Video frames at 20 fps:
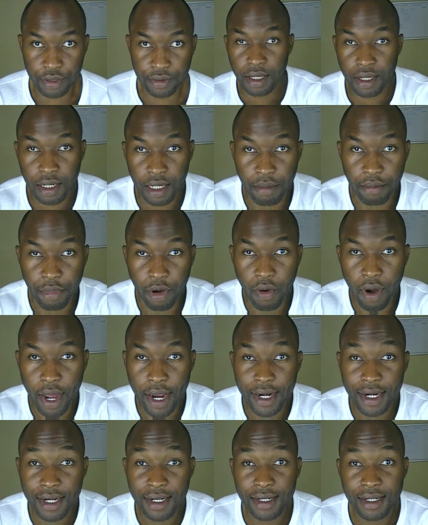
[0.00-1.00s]
number
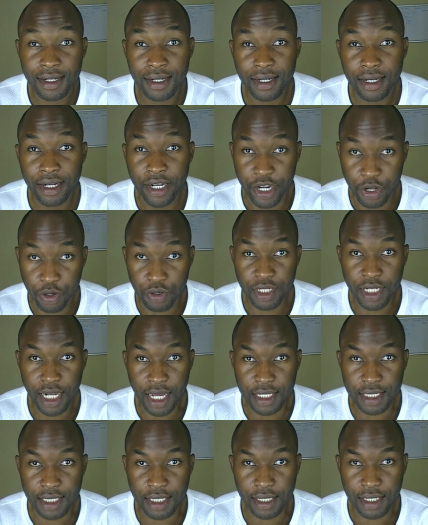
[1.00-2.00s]
one, new
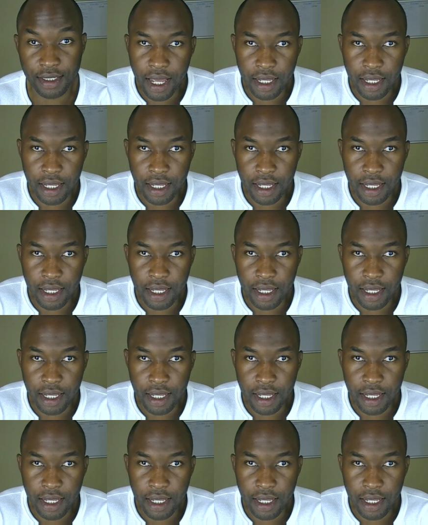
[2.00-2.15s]
task.